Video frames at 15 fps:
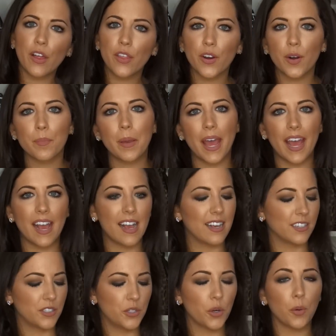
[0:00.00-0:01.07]
other
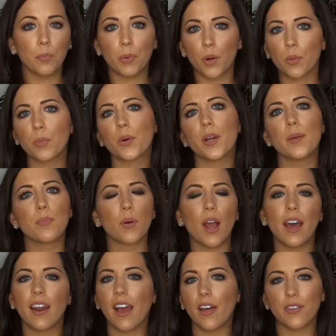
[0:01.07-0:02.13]
bags, you know, Burberry,
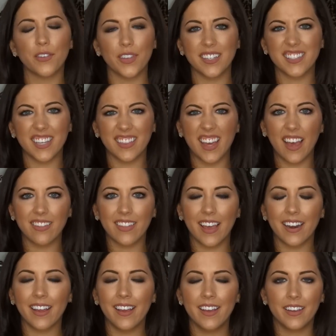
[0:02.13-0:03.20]
Prada, other things like that
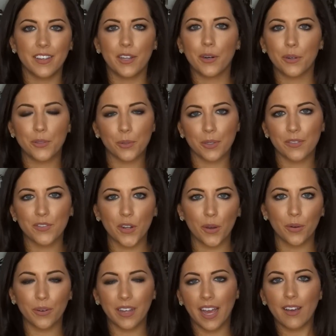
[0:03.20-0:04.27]
that, you know, sort of
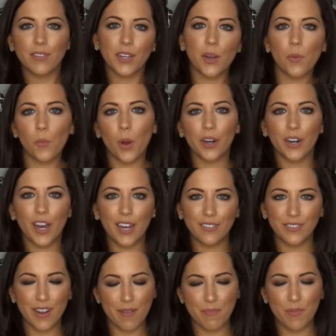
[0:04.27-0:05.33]
don't, I have like a
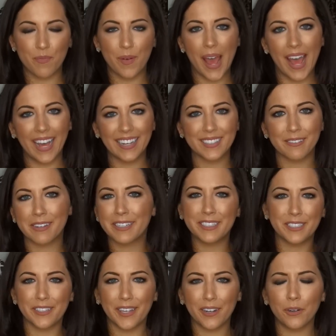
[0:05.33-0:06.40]
one-off type of bag, so I
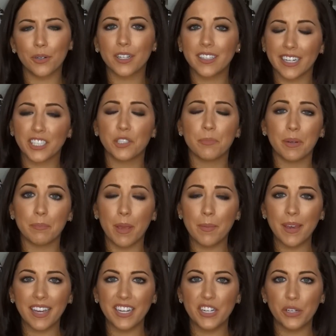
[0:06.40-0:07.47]
couldn't do like a whole collection, but
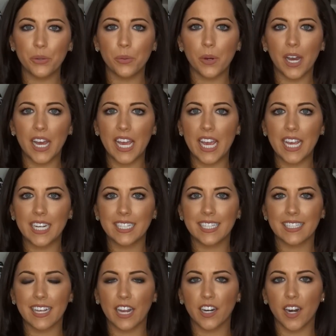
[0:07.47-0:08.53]
maybe I can do a
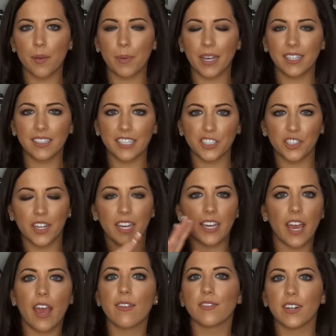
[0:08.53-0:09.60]
designer handbag collection
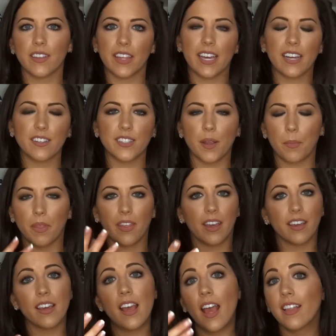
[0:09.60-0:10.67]
like everything else type of
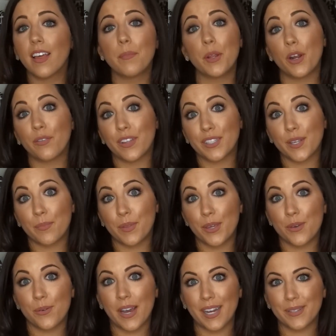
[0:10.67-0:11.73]
thing. Let me know if that's
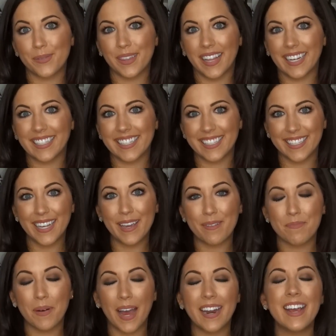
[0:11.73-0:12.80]
something you guys would like to
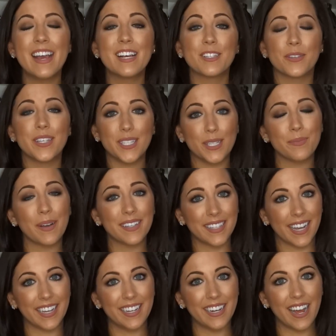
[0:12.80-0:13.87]
see. But so this is my
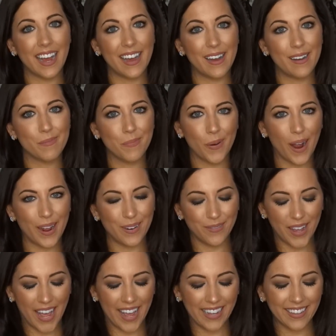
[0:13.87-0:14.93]
second Prada
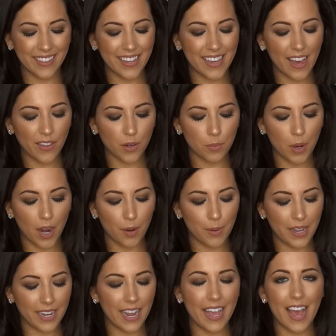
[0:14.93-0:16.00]
bag. The other Prada
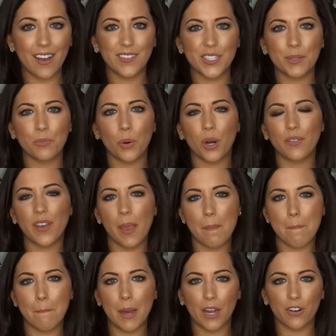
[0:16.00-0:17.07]
bag I have is more of
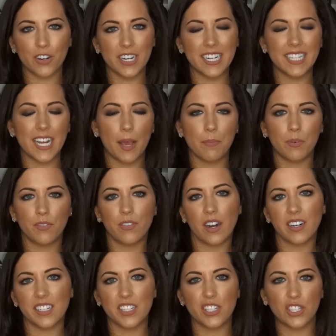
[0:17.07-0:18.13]
a buttery type of
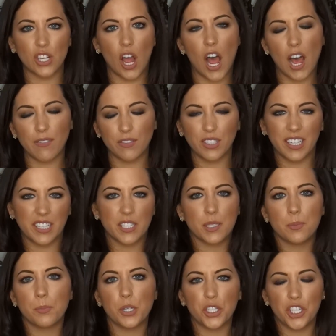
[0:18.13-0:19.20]
very soft, like
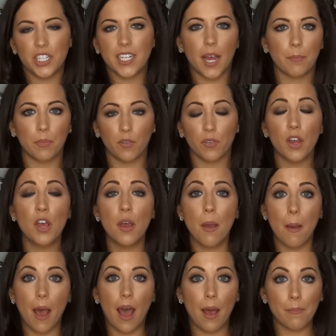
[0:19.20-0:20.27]
smushy type of
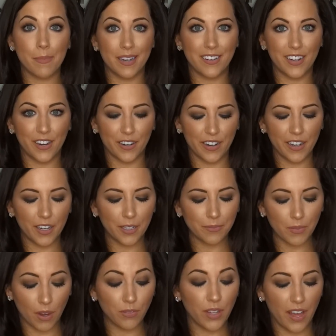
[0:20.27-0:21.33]

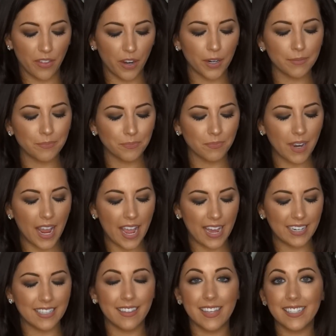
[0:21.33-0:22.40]
material of leather.
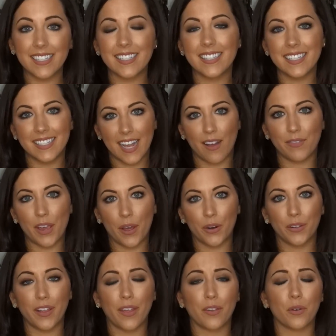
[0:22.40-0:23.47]
And this is the
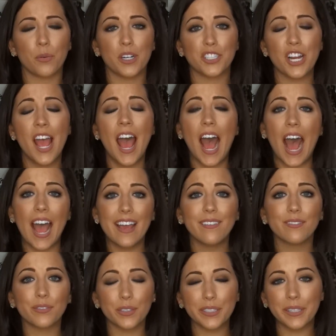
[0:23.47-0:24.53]
Saffiano leather, which I
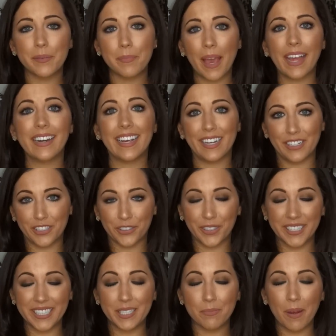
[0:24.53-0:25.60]
have really been
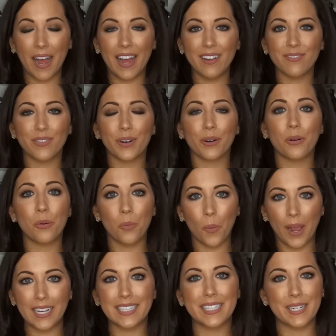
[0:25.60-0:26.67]
intrigued by for
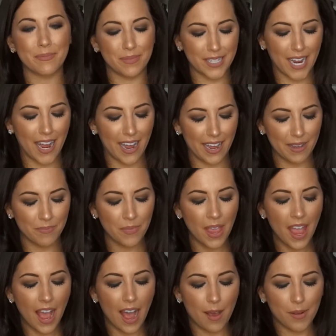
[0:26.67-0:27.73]
quite some time.
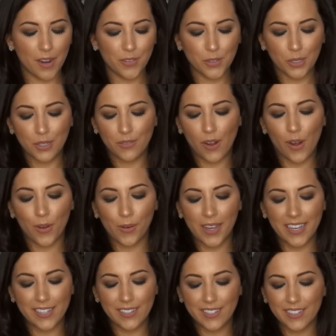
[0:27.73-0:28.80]
And I've sort of
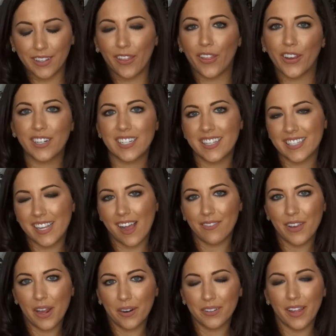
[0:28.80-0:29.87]
always looked at the
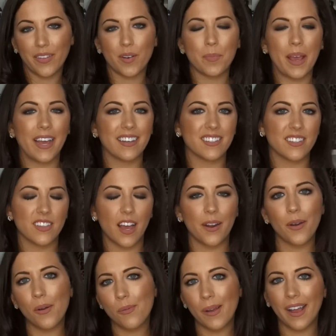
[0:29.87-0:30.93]
Saffiano leather bags and
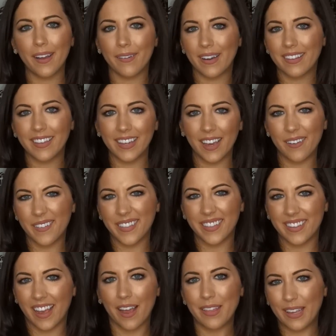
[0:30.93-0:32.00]
thought, oh wow, I think I
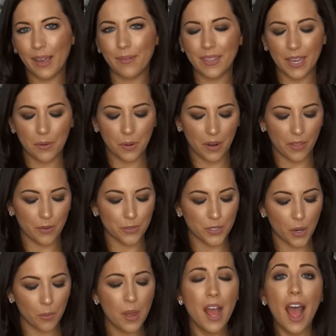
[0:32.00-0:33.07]
would like one of those.
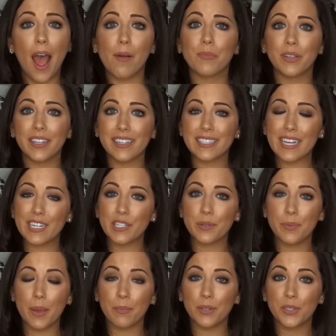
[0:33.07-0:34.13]
So I'm really excited
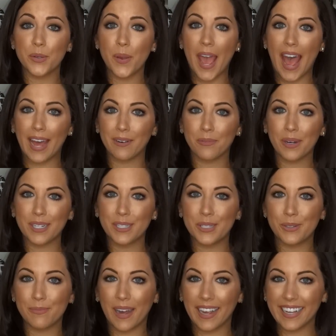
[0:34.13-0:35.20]
to be able to add one
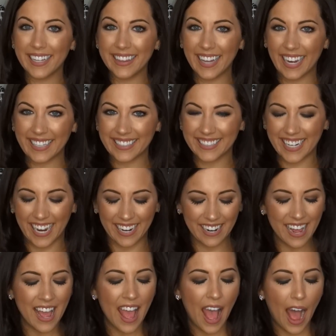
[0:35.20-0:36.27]
to my collection.